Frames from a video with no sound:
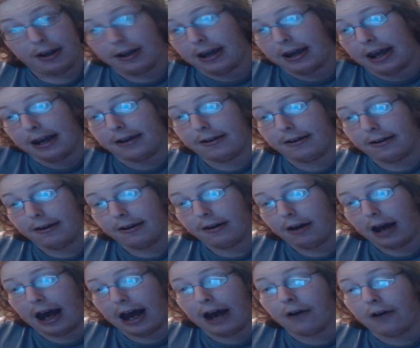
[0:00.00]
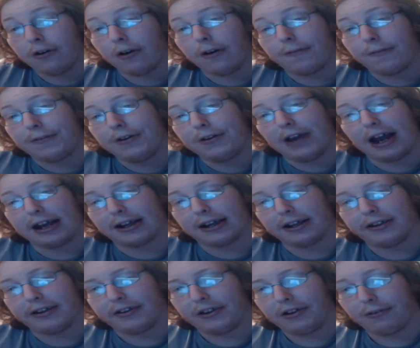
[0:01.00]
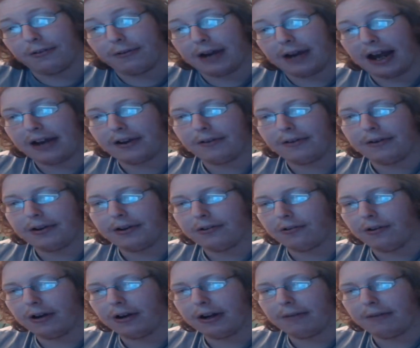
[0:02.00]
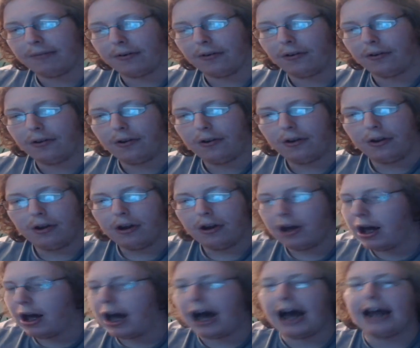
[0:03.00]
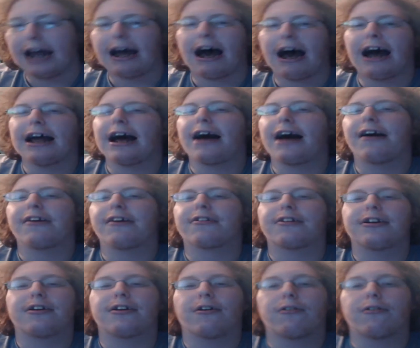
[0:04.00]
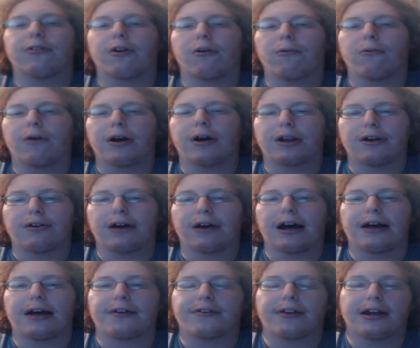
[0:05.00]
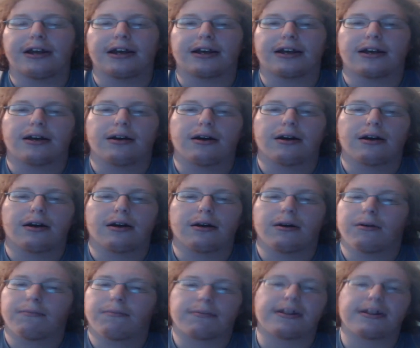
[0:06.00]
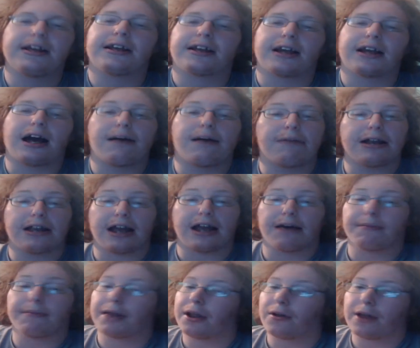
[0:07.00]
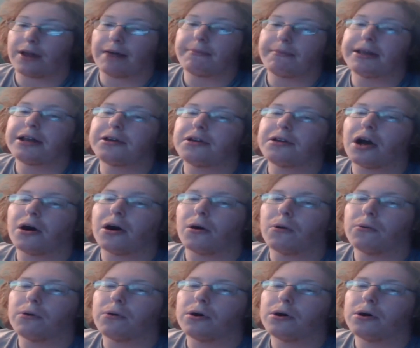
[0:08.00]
And I don't know if you guys consider what I do enjoyable. I honestly don't know what you guys think. Please comment down below, let me know.